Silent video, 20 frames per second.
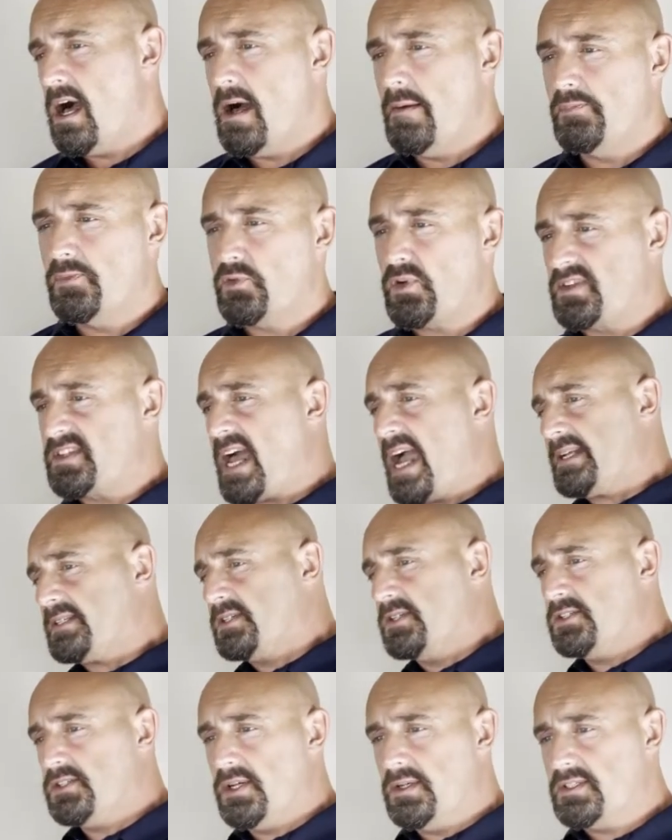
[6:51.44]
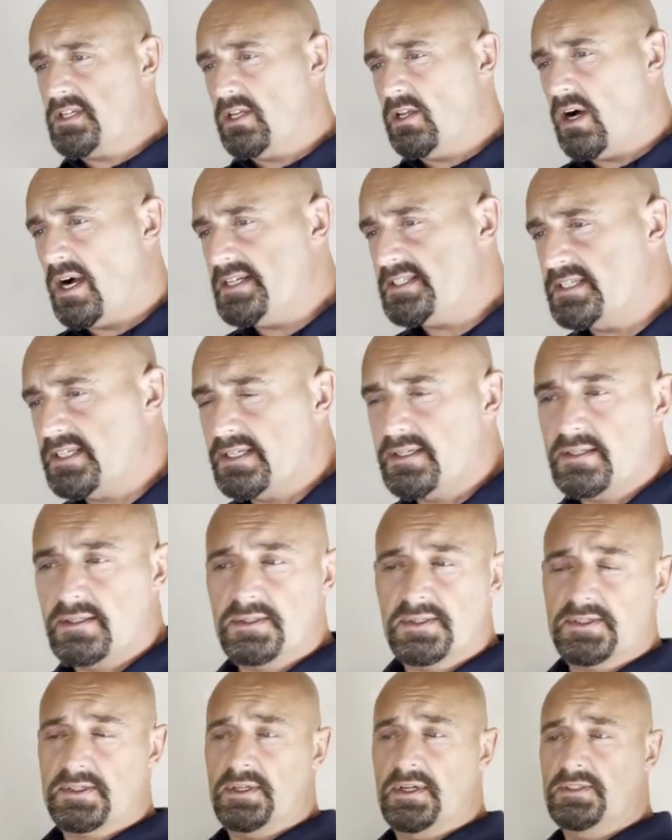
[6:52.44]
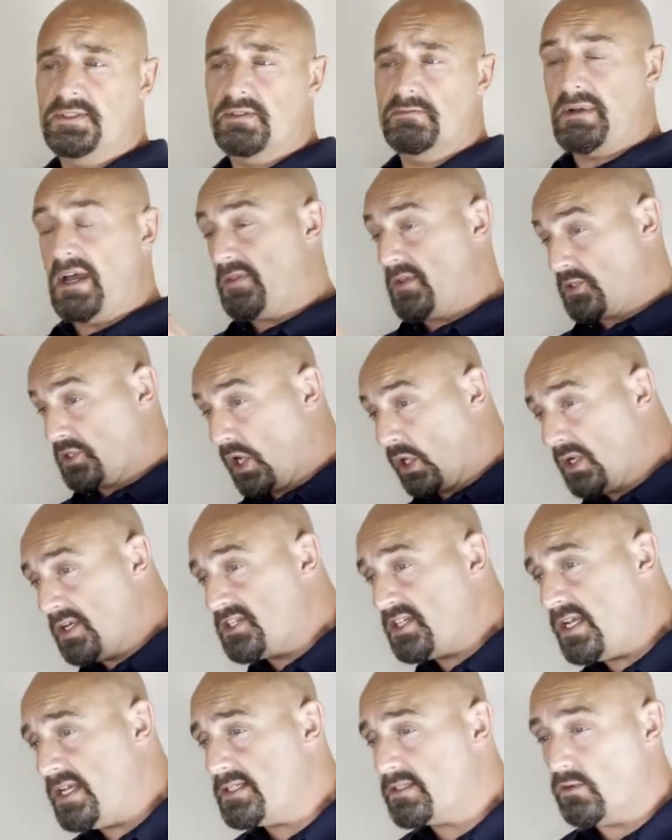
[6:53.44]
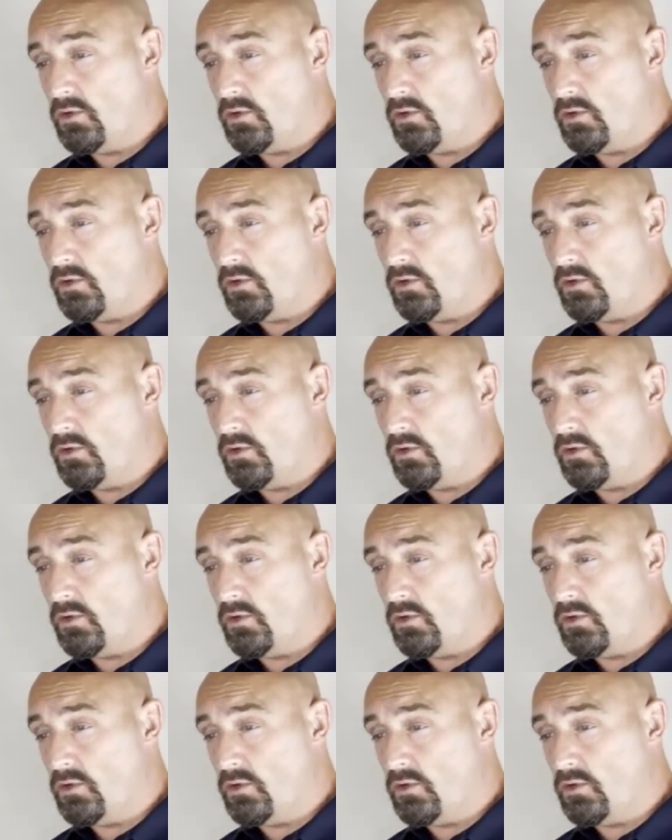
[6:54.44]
threat actors utilising certain methodologies,